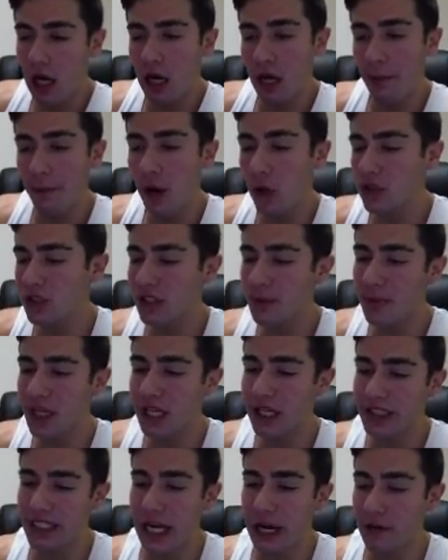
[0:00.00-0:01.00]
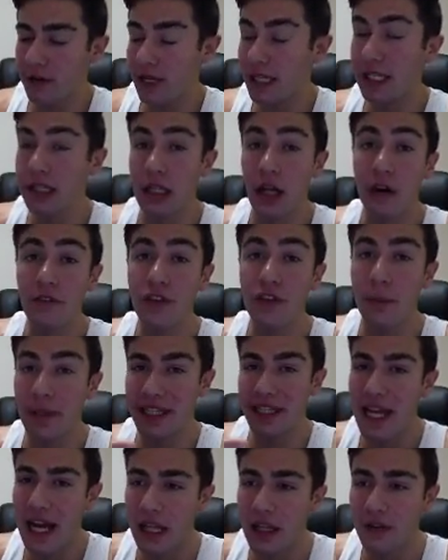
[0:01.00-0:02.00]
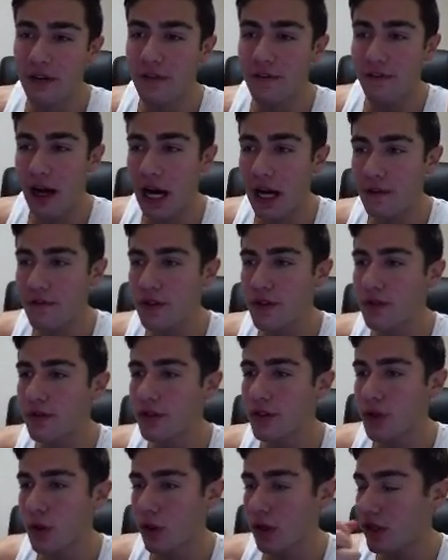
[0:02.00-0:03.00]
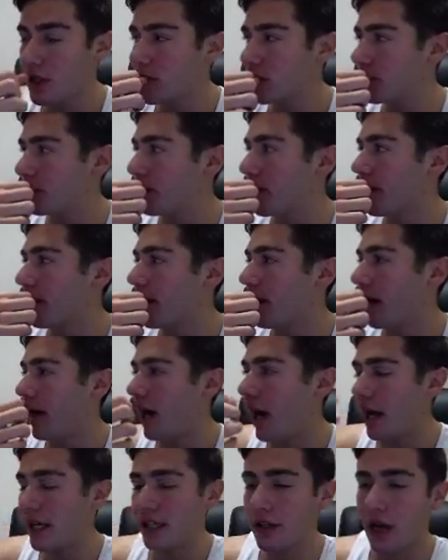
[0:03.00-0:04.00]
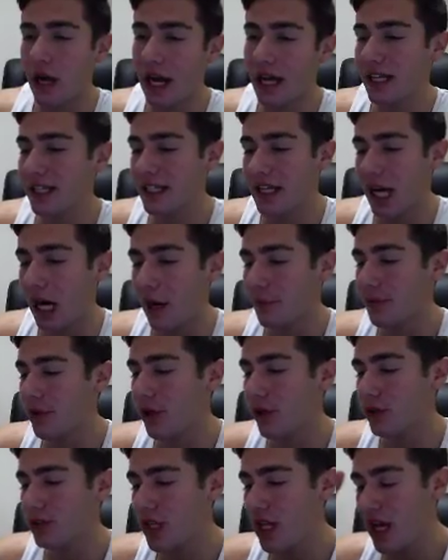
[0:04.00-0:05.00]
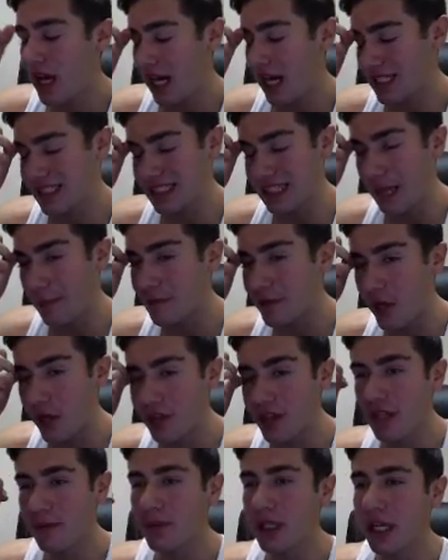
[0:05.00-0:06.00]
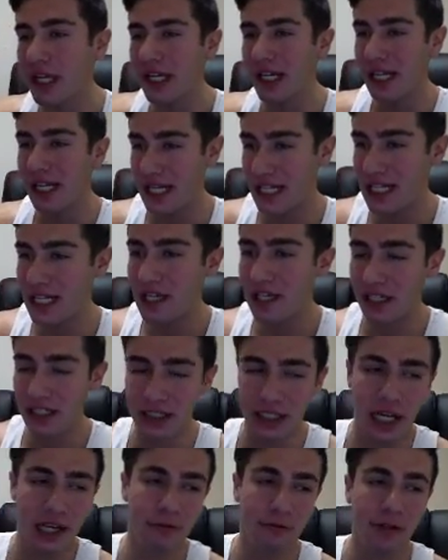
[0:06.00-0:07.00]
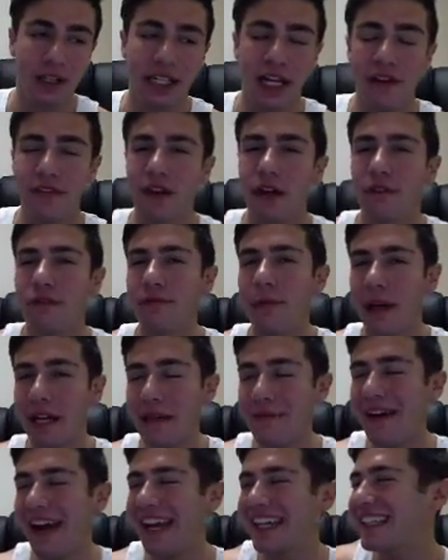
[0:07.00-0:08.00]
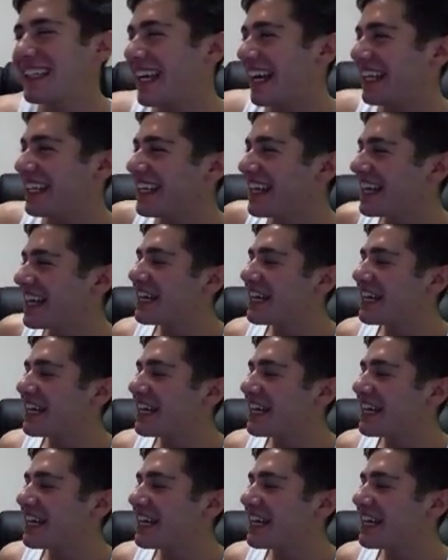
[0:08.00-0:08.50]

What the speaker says: Mostly because I already love the Metallic 5 Jordans, but I didn't cop those. I slept on them like an idiot because I didn't really have enough money back then.